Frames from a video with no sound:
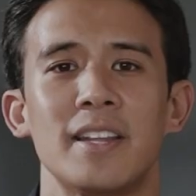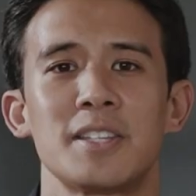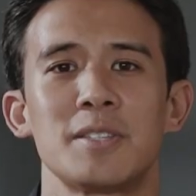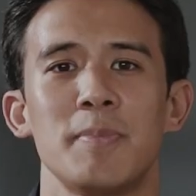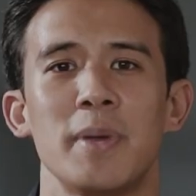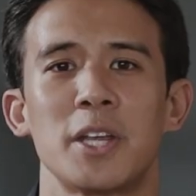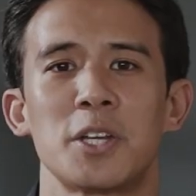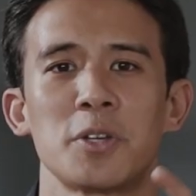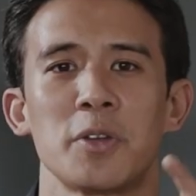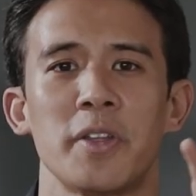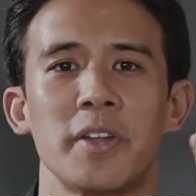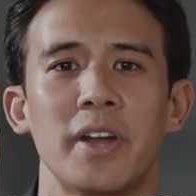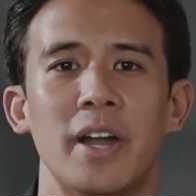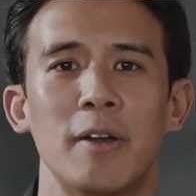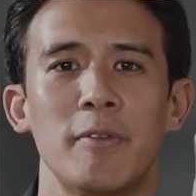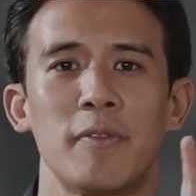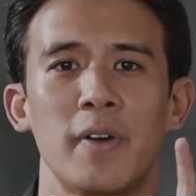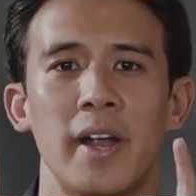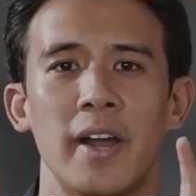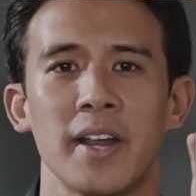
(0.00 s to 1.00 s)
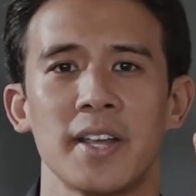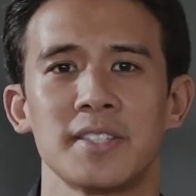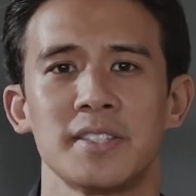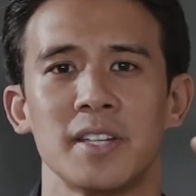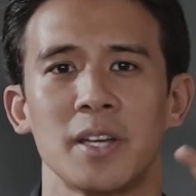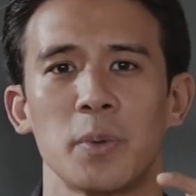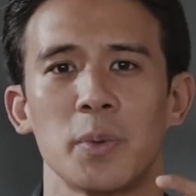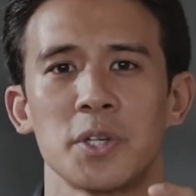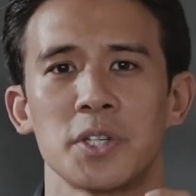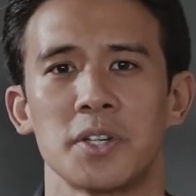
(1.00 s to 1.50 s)
let's make sure that our fire
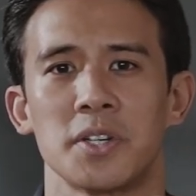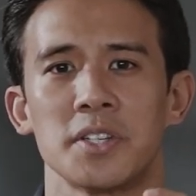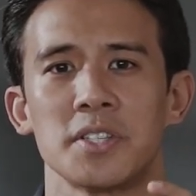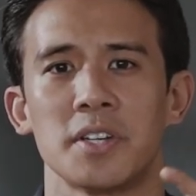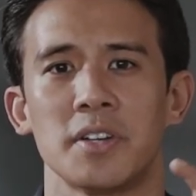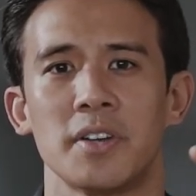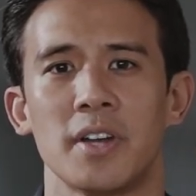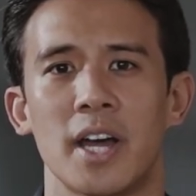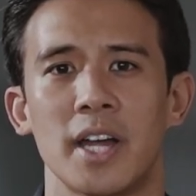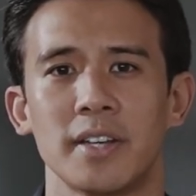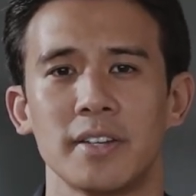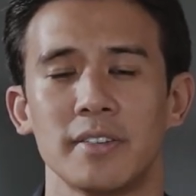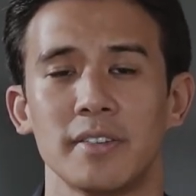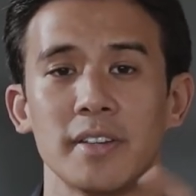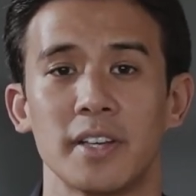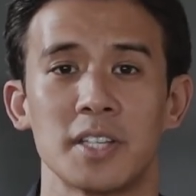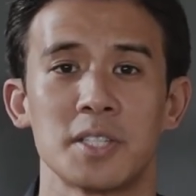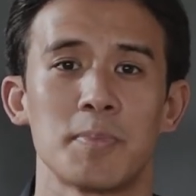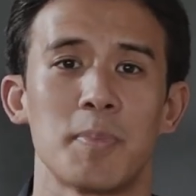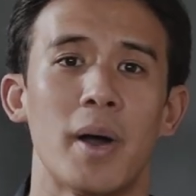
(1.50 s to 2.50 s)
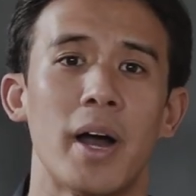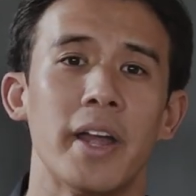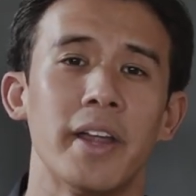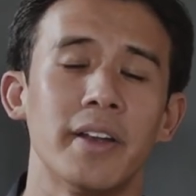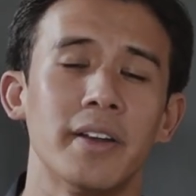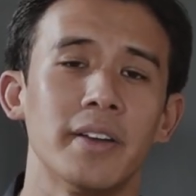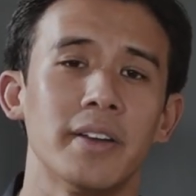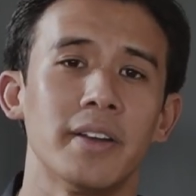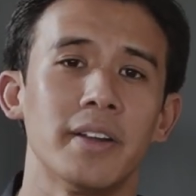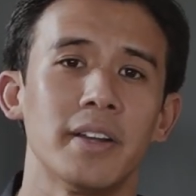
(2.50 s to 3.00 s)
extinguishers are not
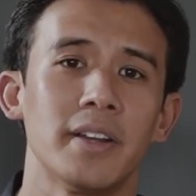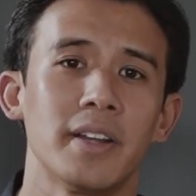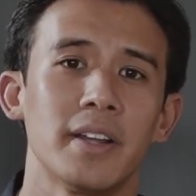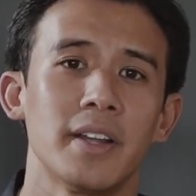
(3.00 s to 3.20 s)
expired